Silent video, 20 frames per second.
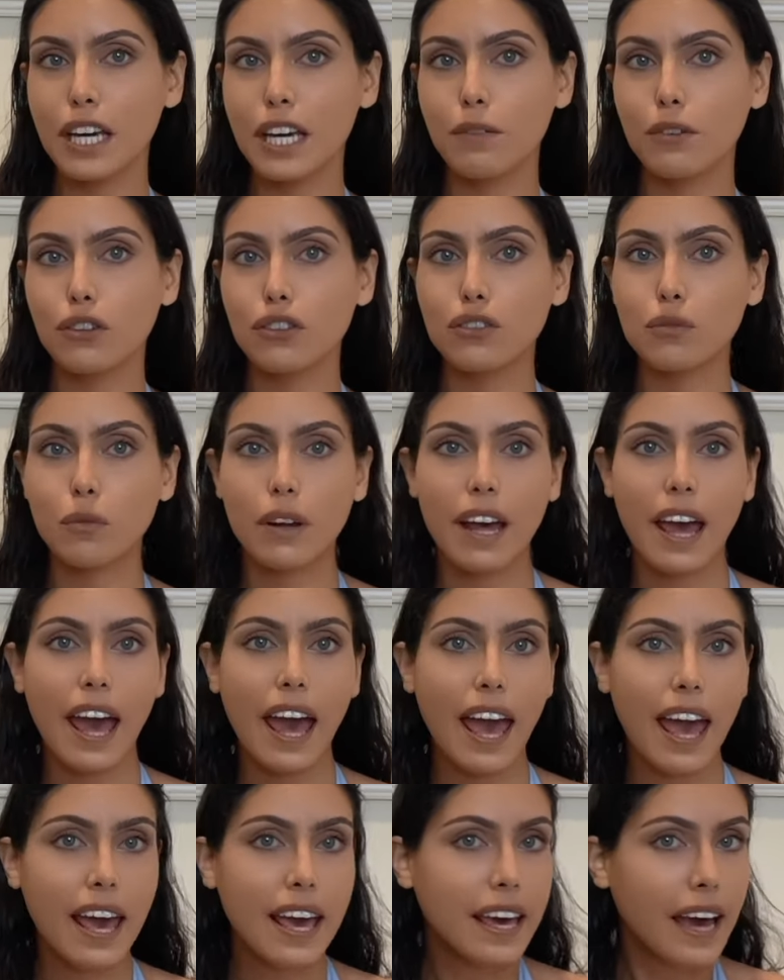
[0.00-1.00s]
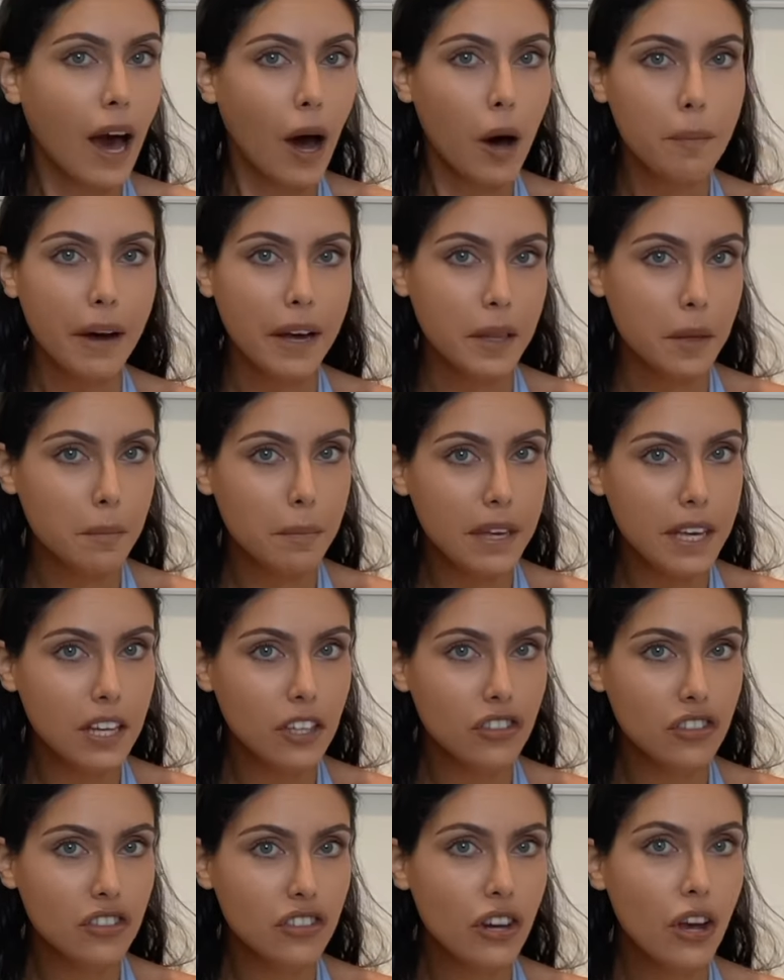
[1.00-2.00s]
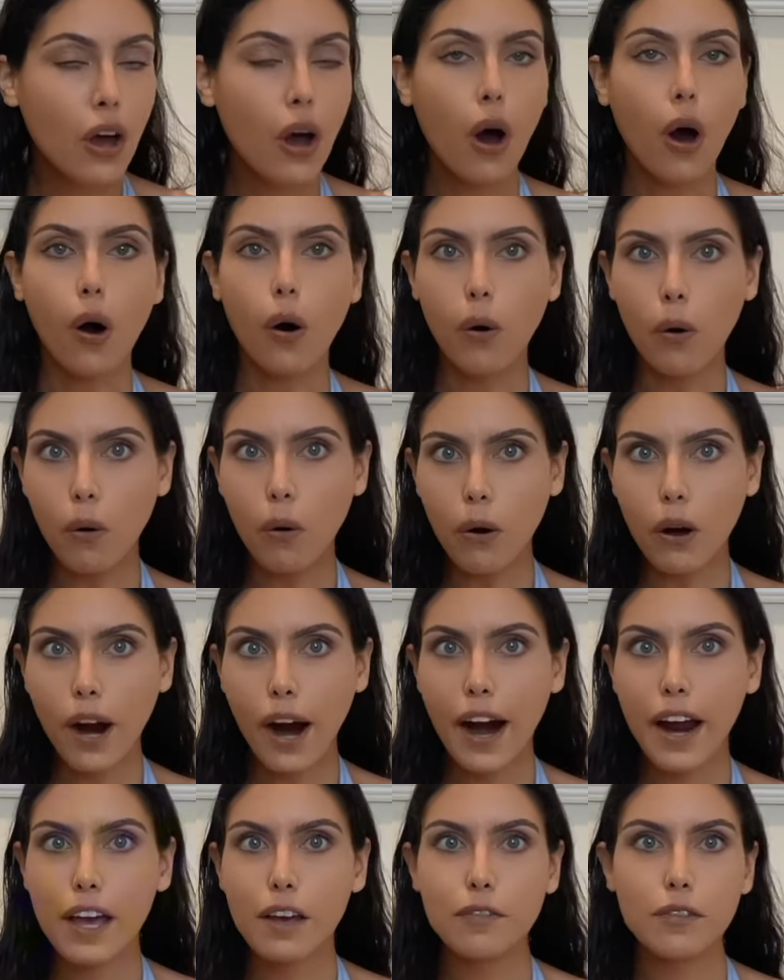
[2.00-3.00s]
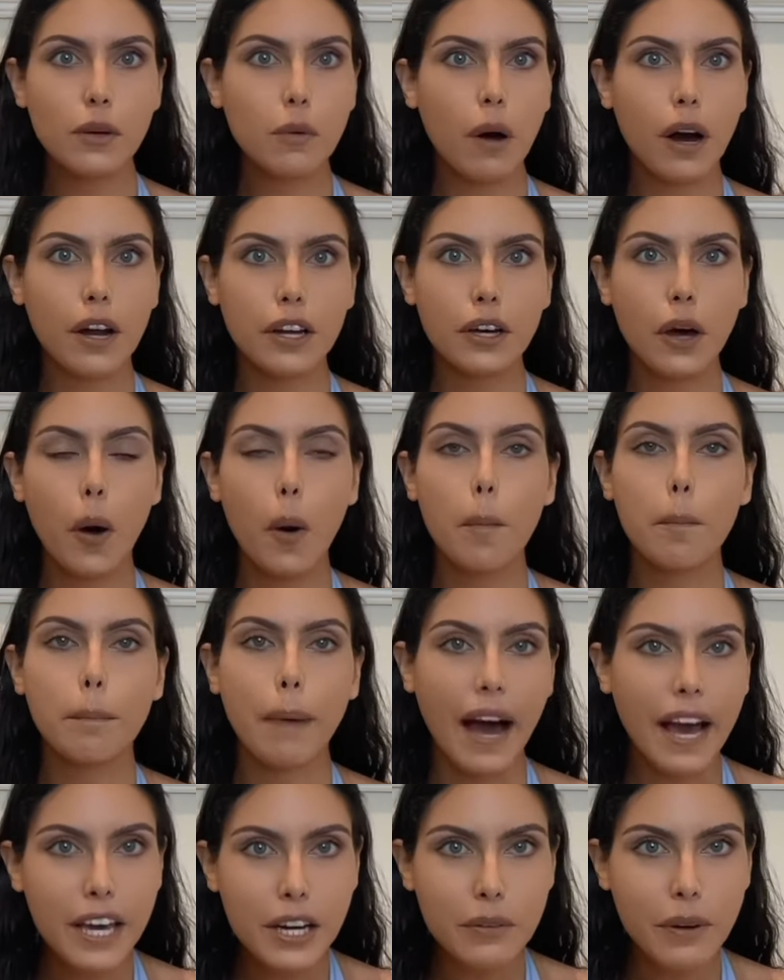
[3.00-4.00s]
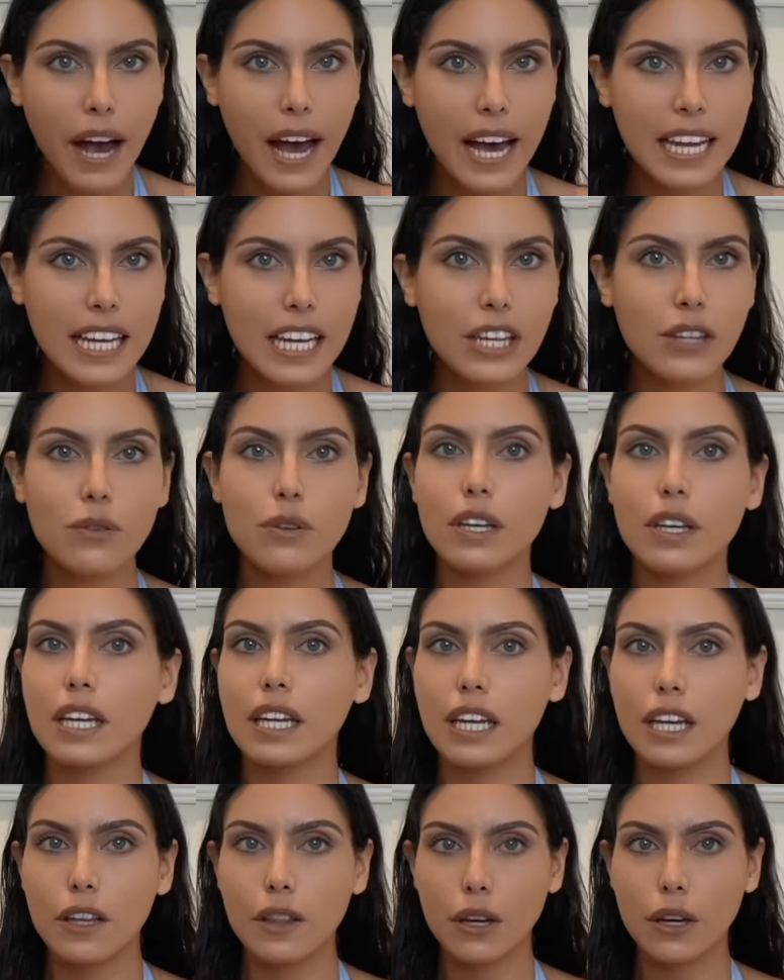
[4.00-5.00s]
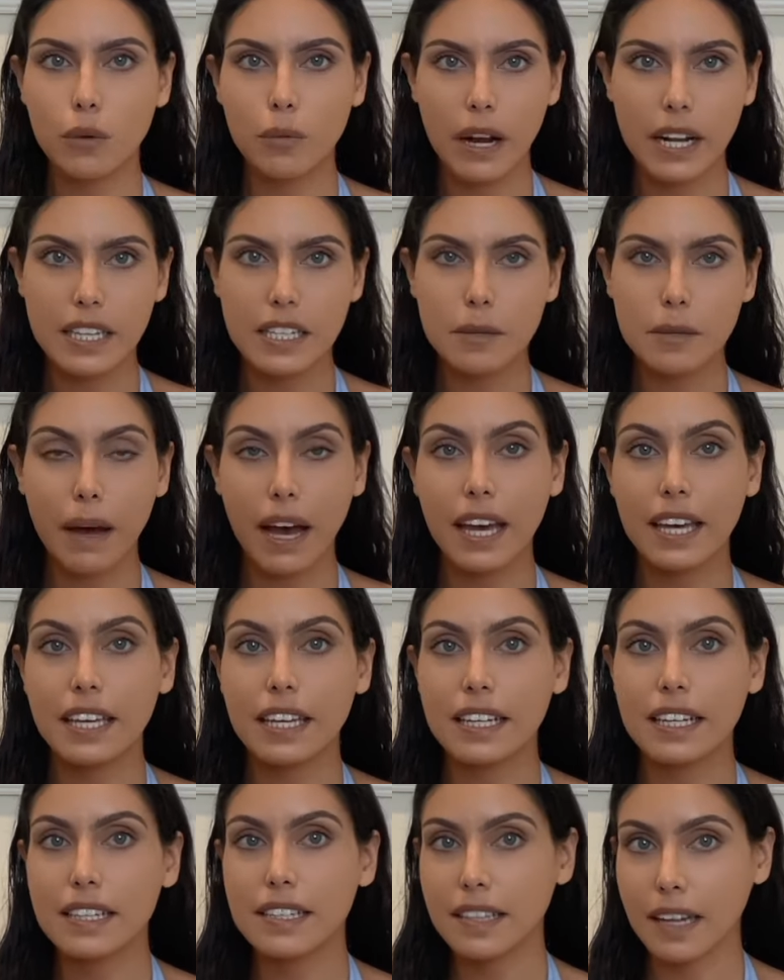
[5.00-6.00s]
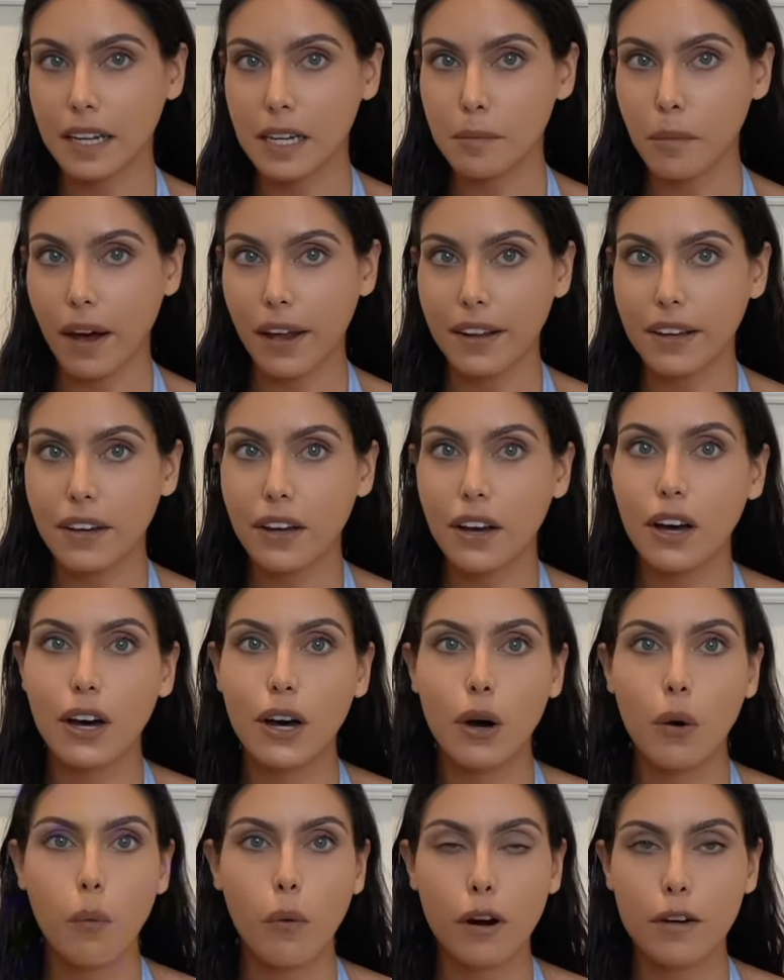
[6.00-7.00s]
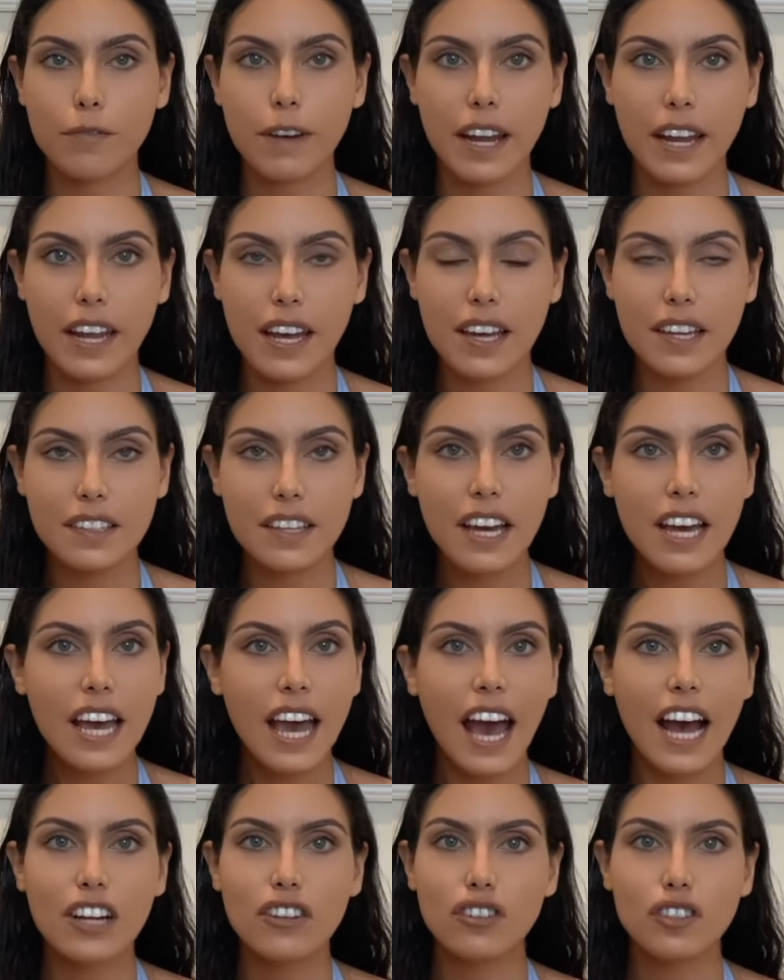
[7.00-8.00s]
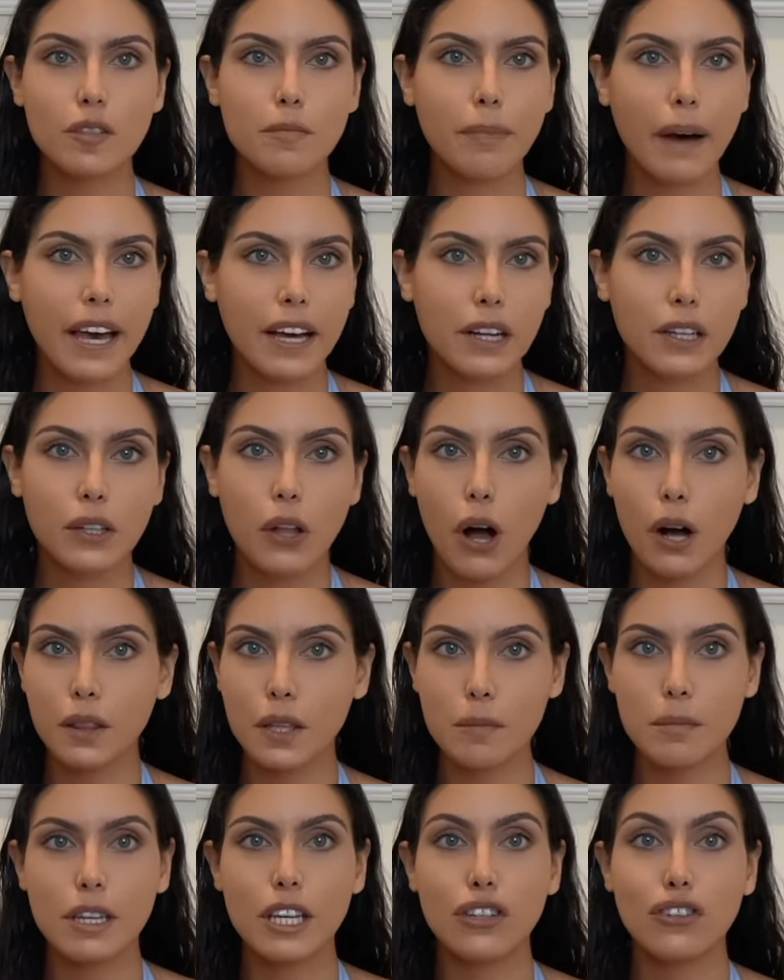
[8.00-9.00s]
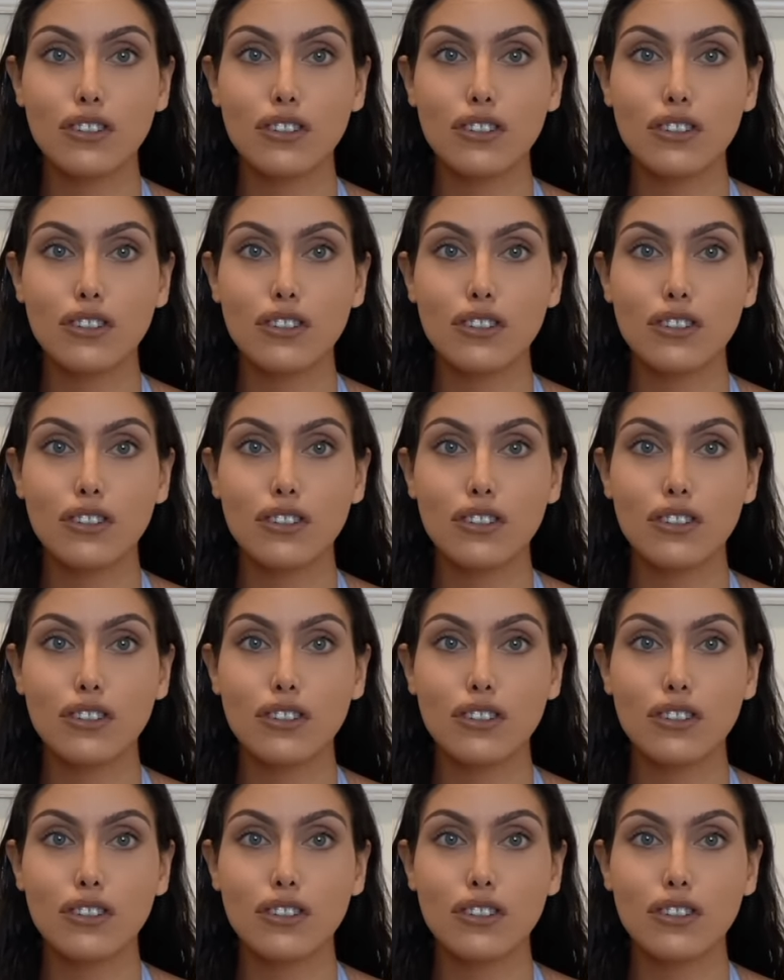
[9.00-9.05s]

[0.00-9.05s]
if you just wanna hang out by the beach or if you wanna go bike riding, you can either rent a bike in Santa Monica or Venice and just bike along the beach.